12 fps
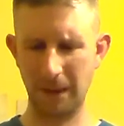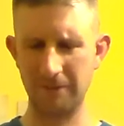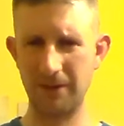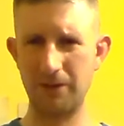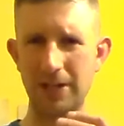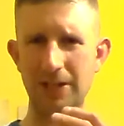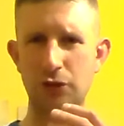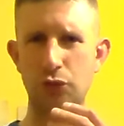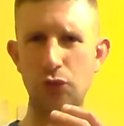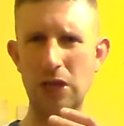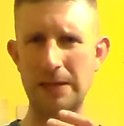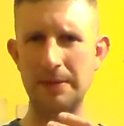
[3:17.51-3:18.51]
Very
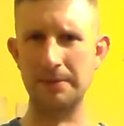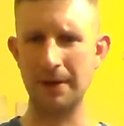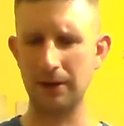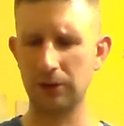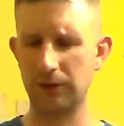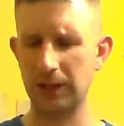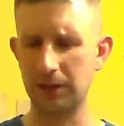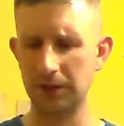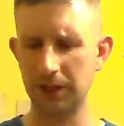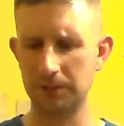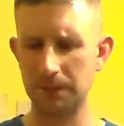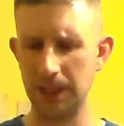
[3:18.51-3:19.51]
creamy mouthfeel
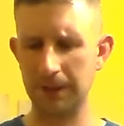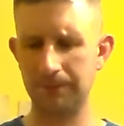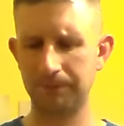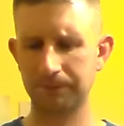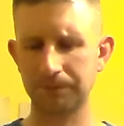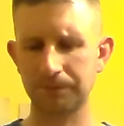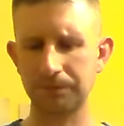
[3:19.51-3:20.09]
on this beer.